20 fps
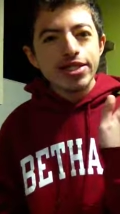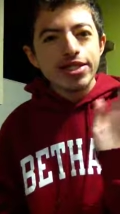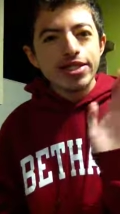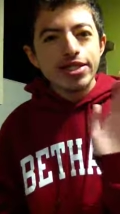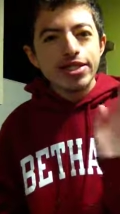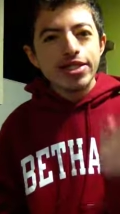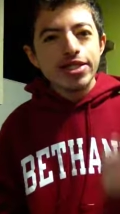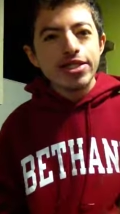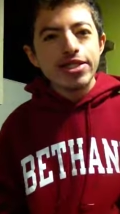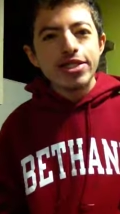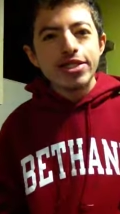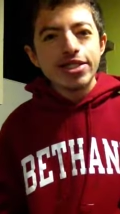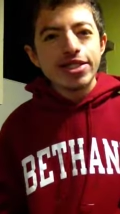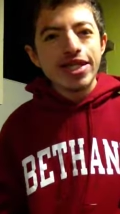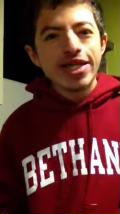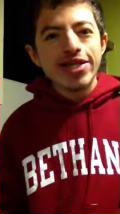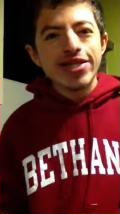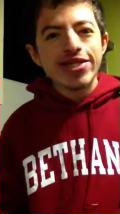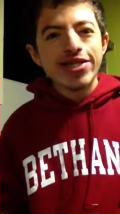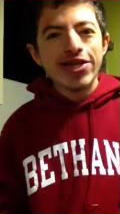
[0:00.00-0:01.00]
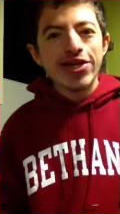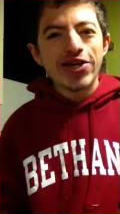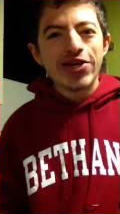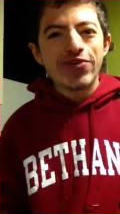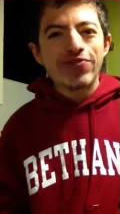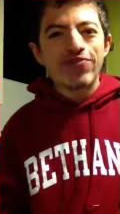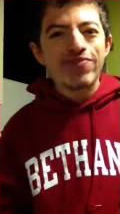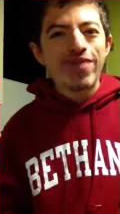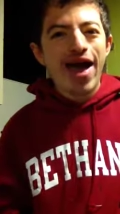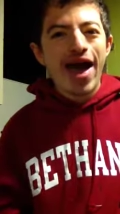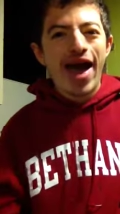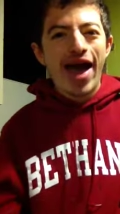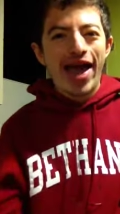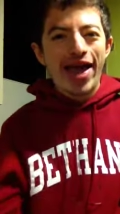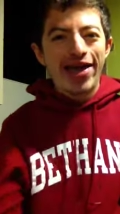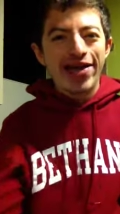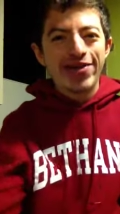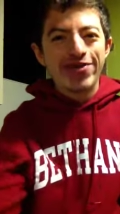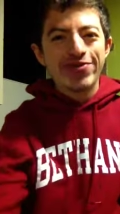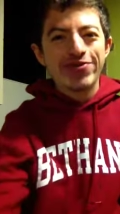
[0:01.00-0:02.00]
See you soon,
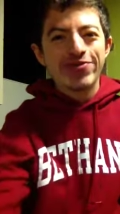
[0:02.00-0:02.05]
bye.